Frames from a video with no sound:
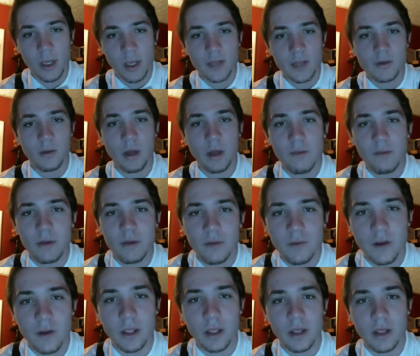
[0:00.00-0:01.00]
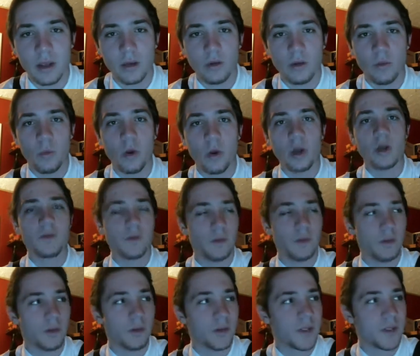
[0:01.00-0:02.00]
are all having a fucking
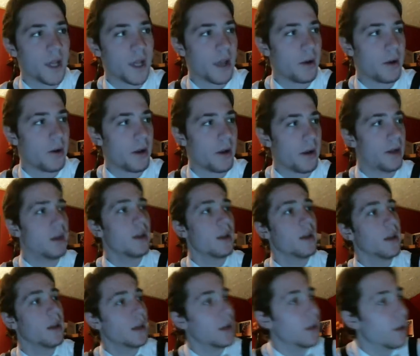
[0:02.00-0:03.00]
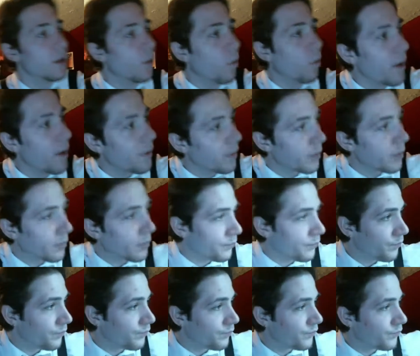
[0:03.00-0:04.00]
wonderful Saturday. The weather,
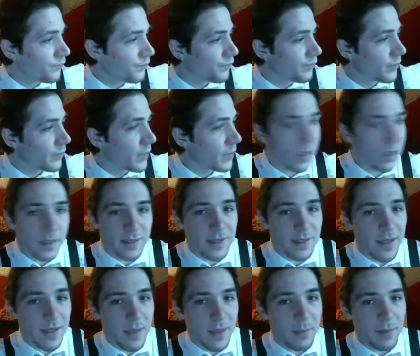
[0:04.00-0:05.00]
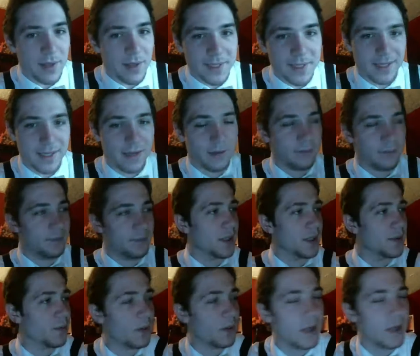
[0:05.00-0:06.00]
it's not that pleasant out.
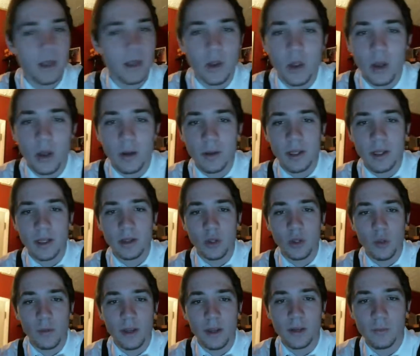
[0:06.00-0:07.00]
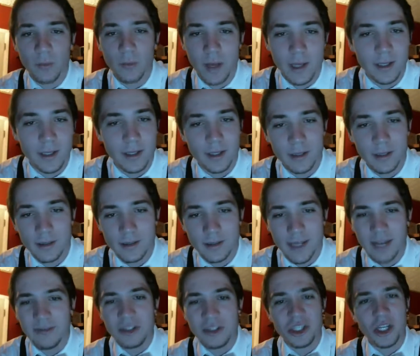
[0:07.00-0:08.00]
It's really cloudy, gloomy, and rainy. Kind
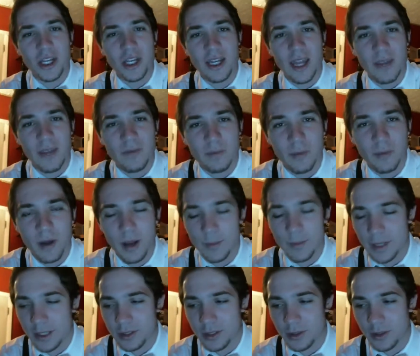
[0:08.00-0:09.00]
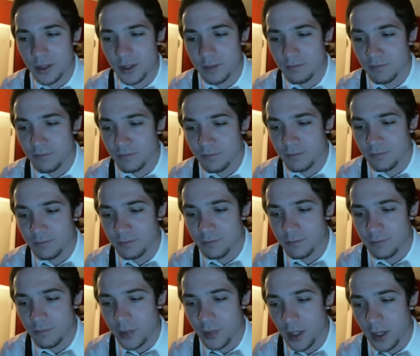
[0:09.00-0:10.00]
of a shitty day for prom actually,
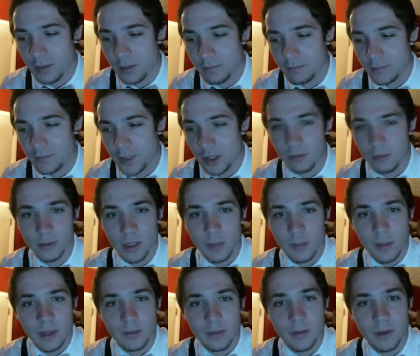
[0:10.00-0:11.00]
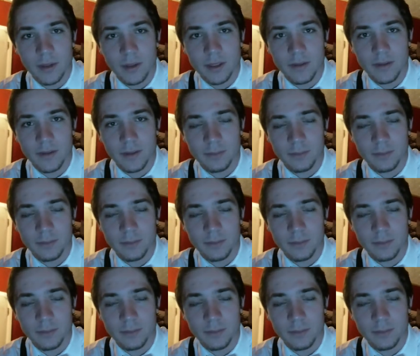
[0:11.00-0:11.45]
but you know, gonna make the most of it.